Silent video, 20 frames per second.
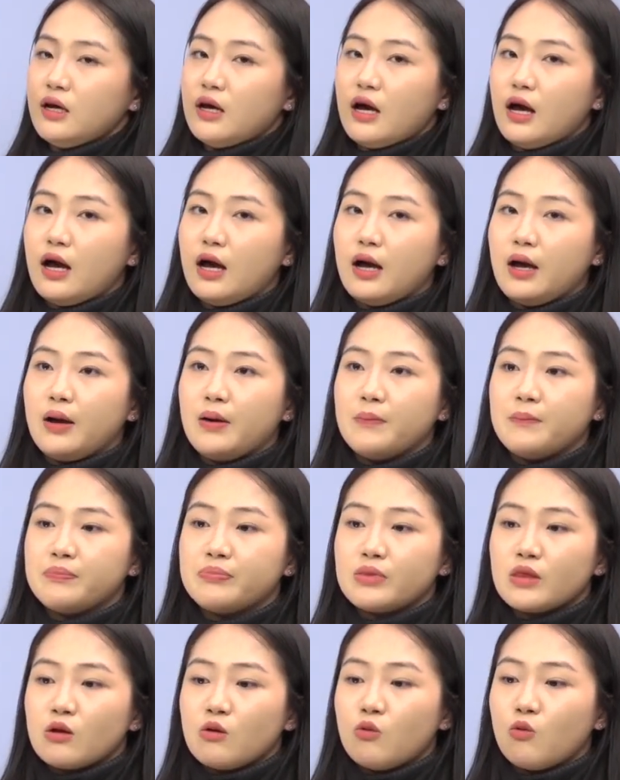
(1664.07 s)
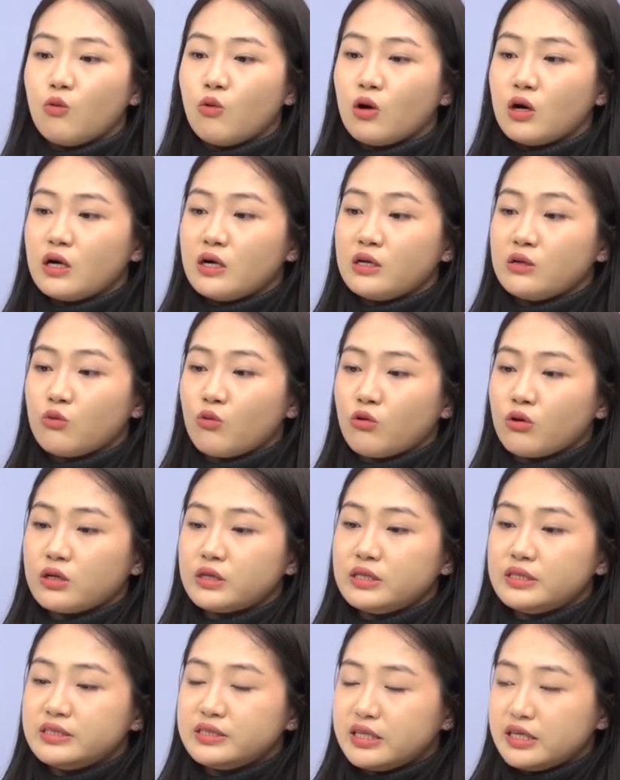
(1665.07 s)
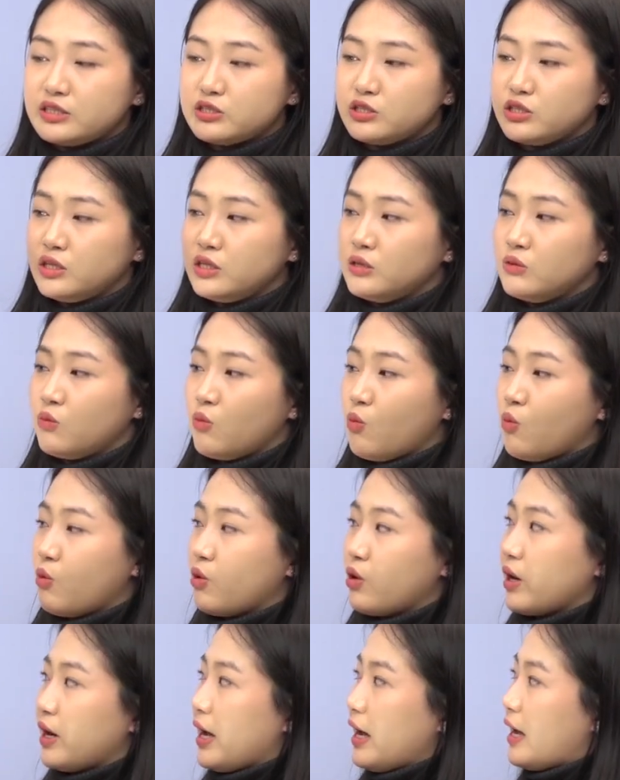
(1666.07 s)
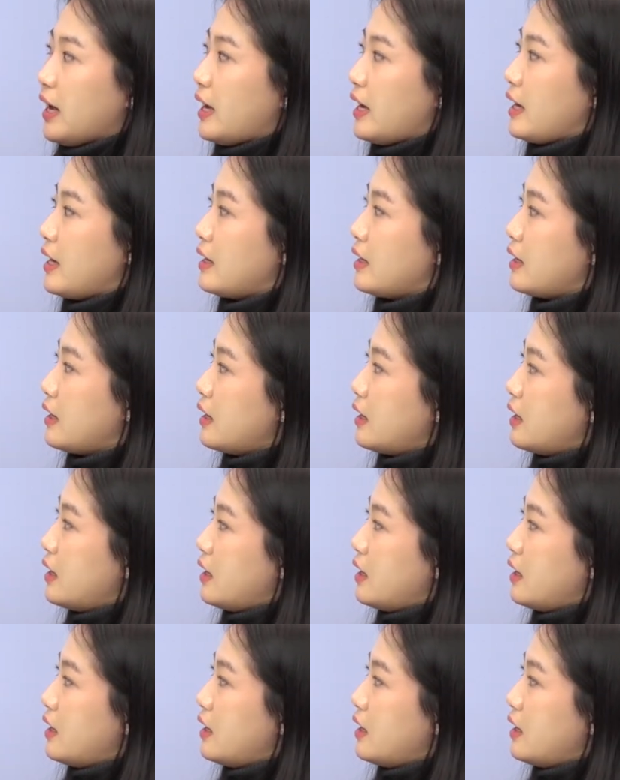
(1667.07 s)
or an organization or a